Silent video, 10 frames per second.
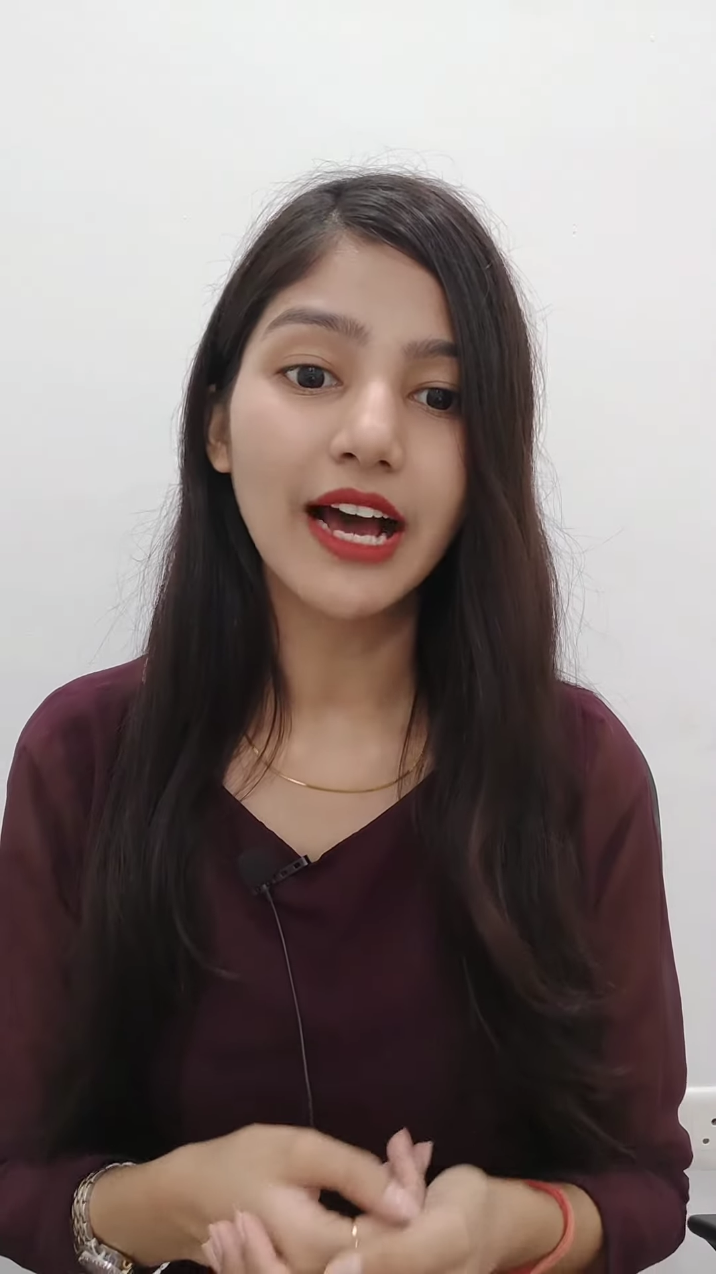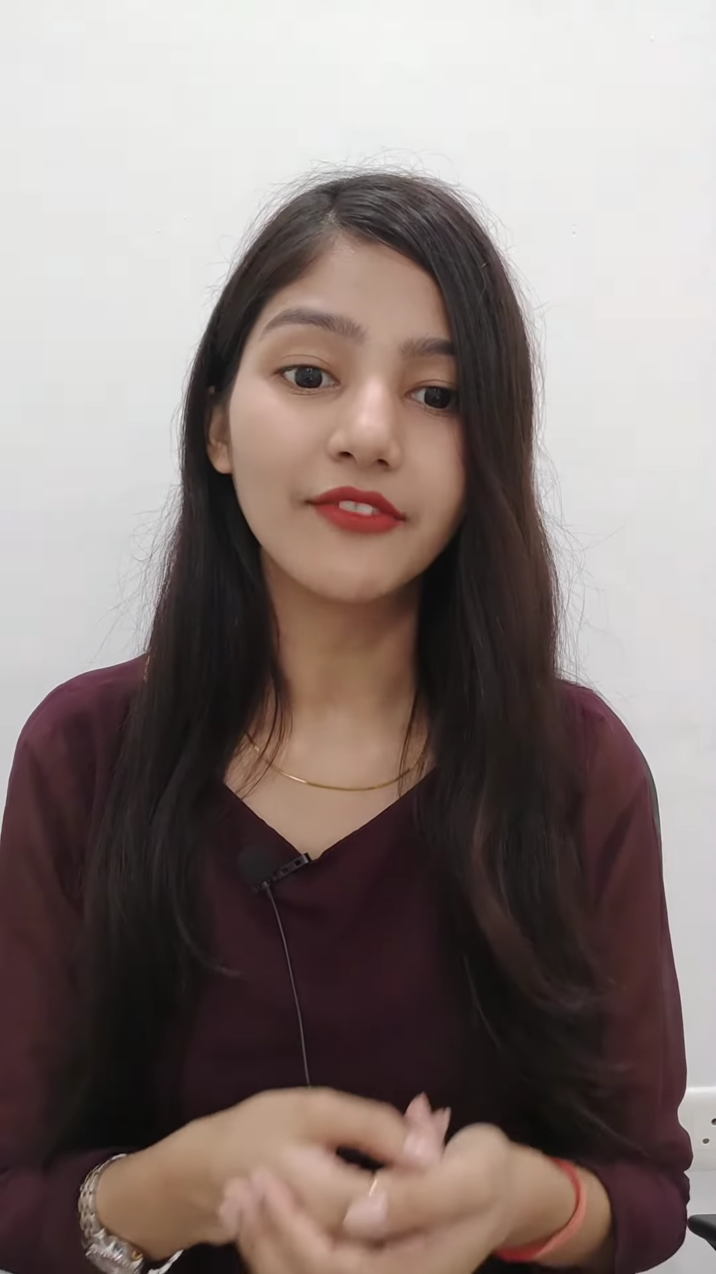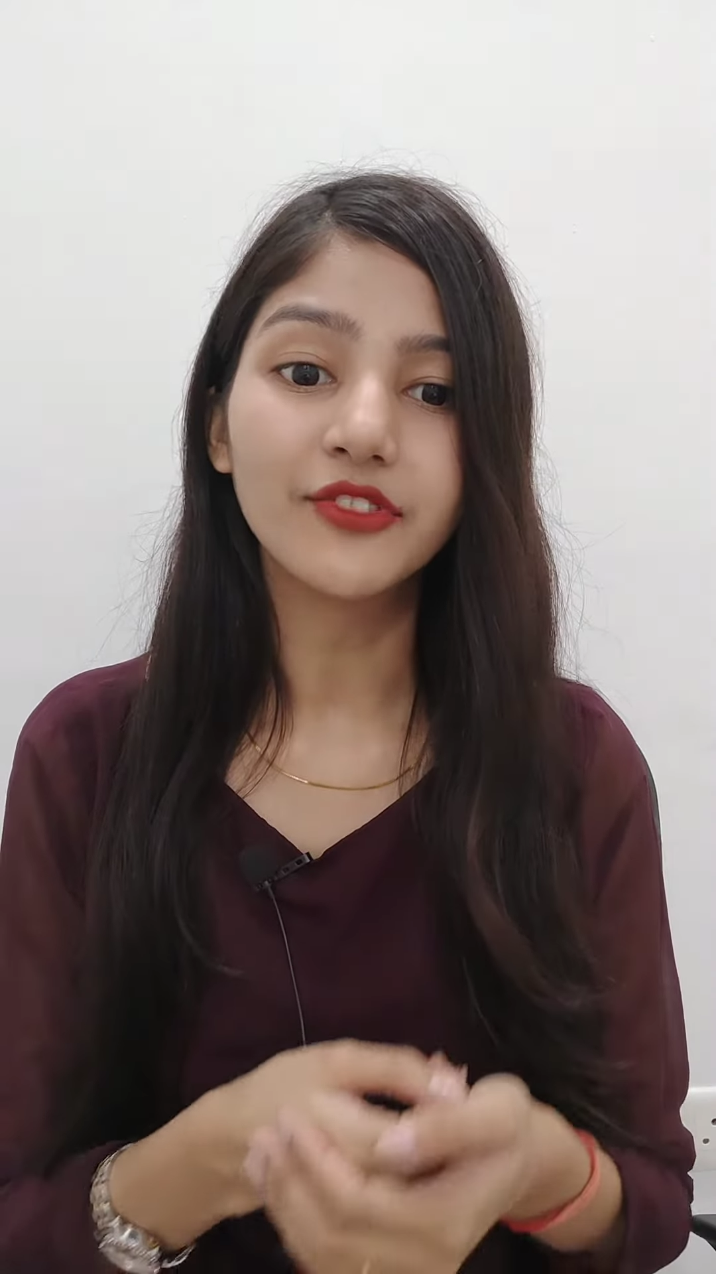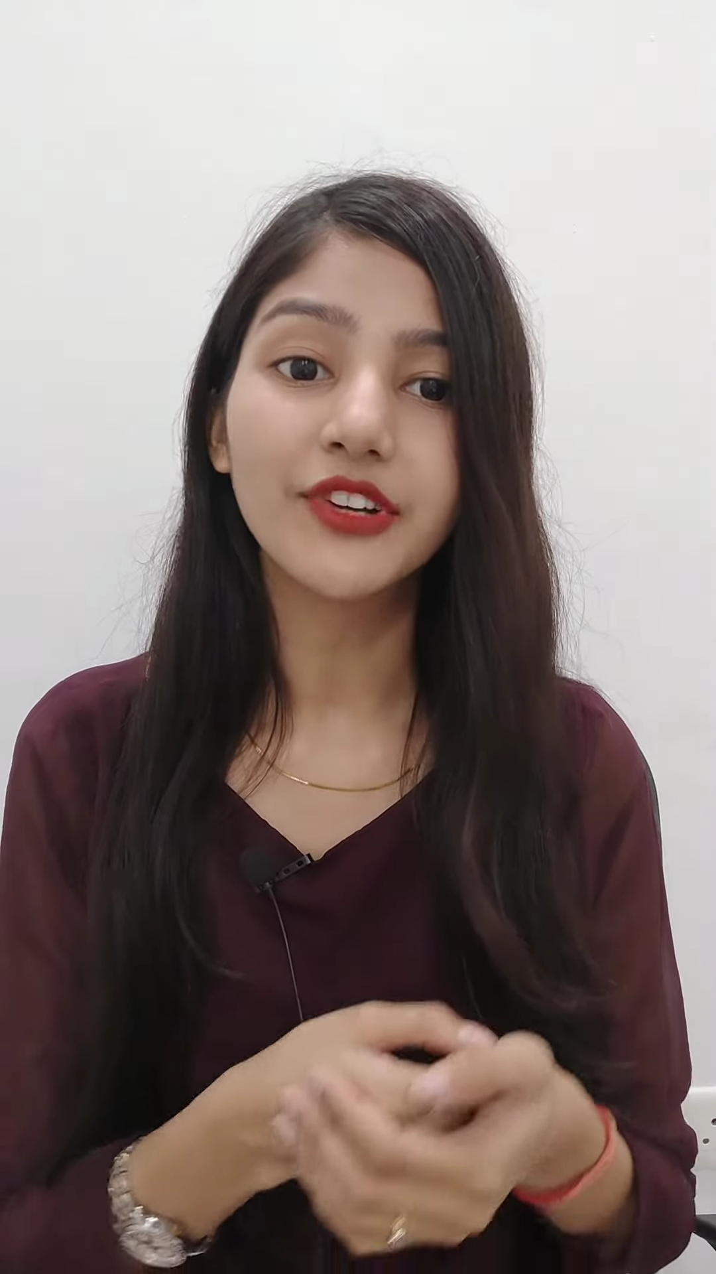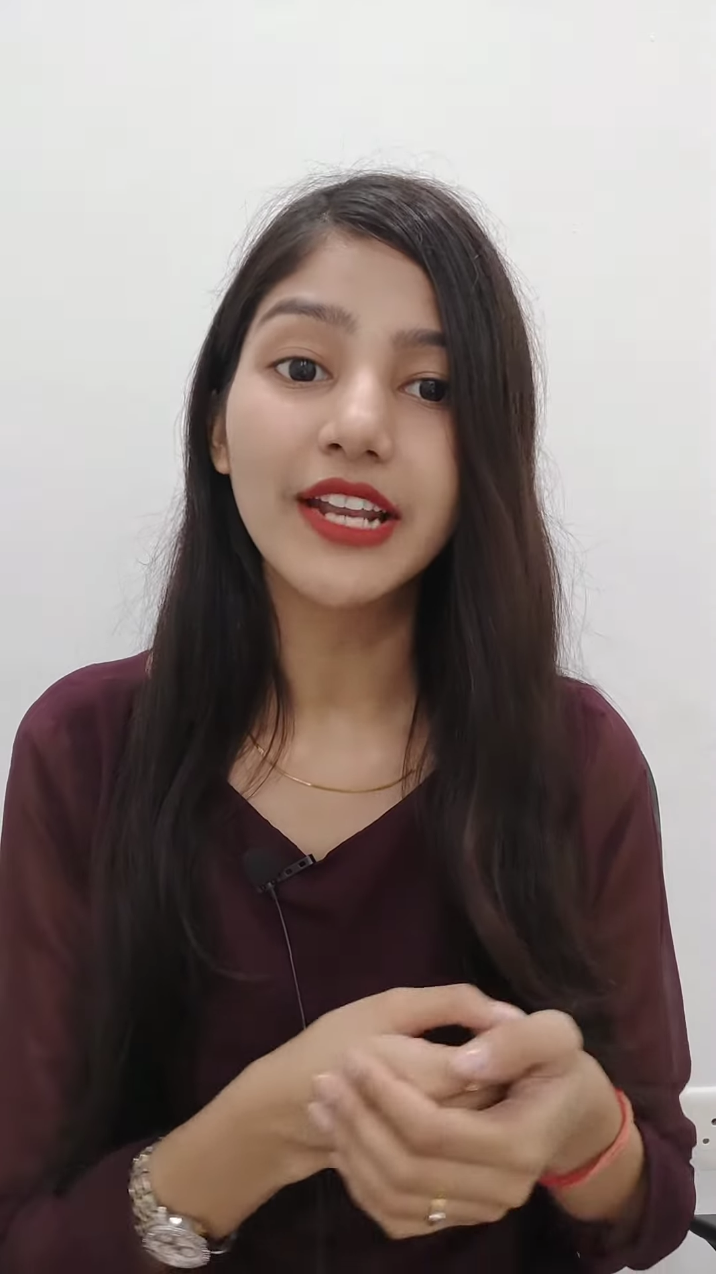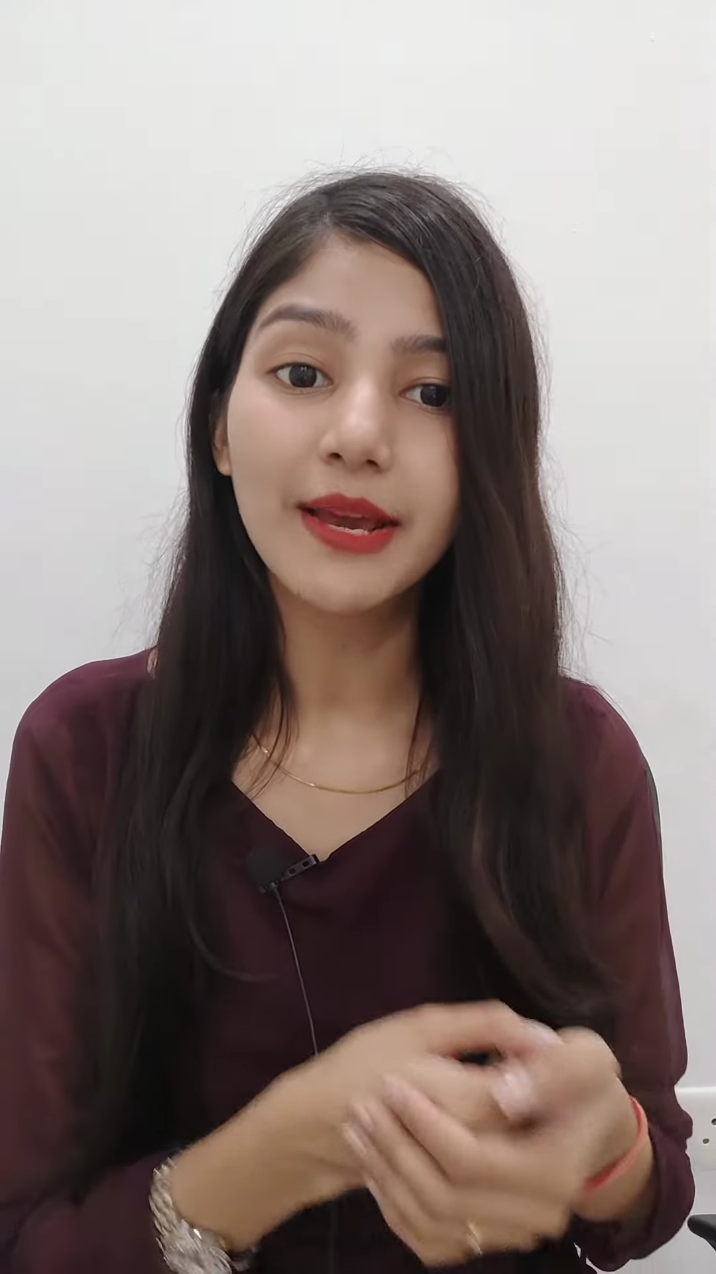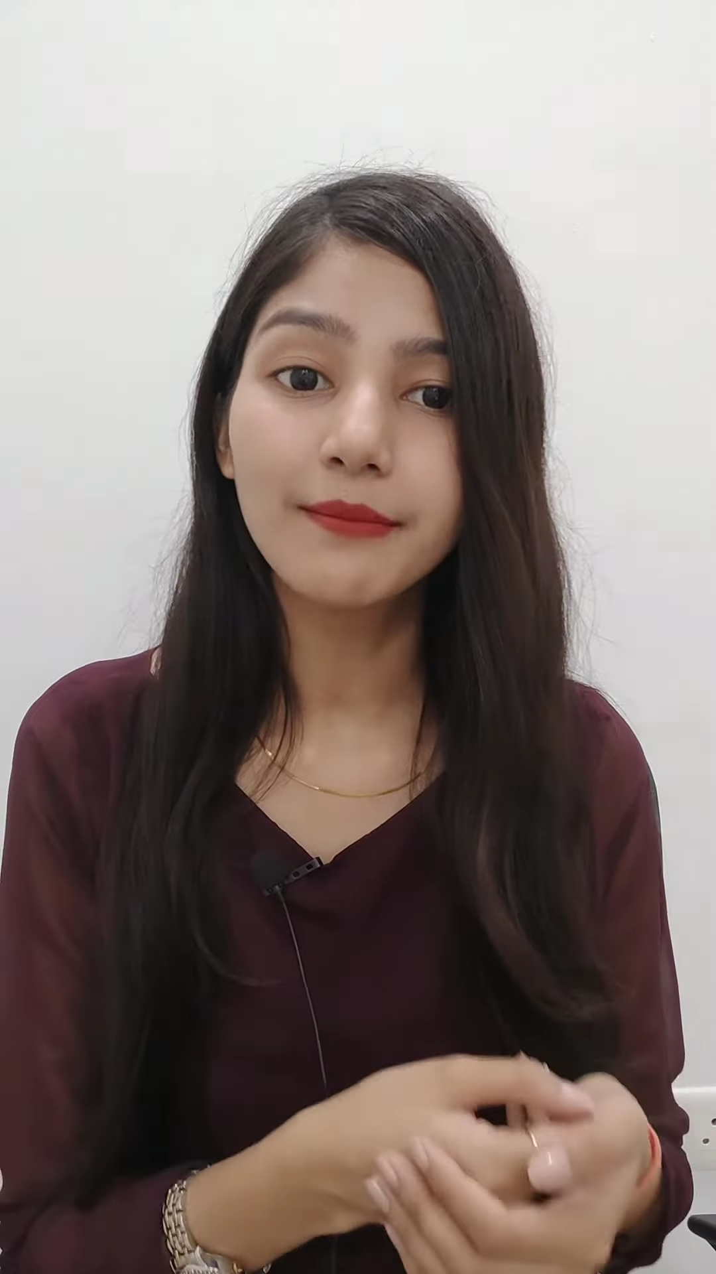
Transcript: after an